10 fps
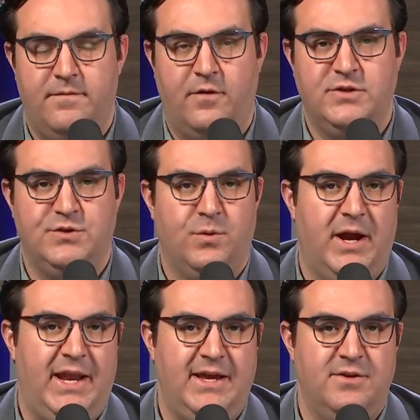Folks, as we're
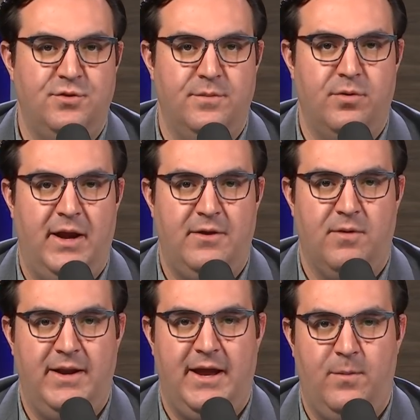heading into a break
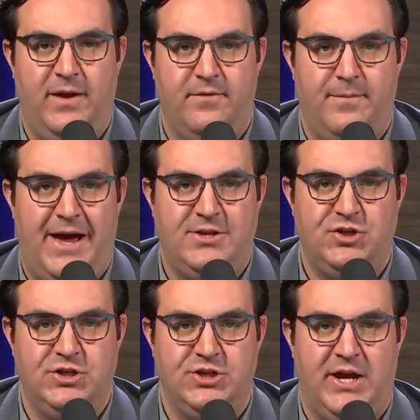right now, we have a
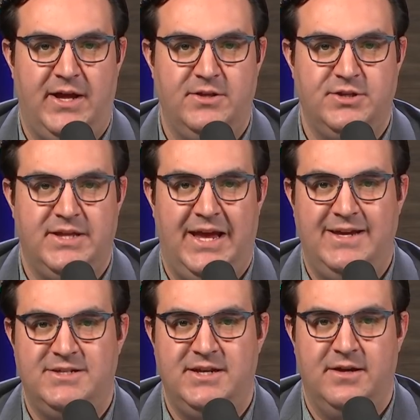matching challenge at the
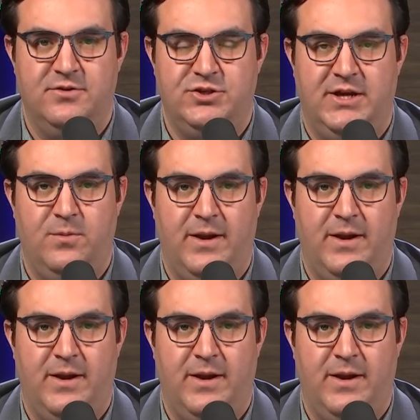ACLJ.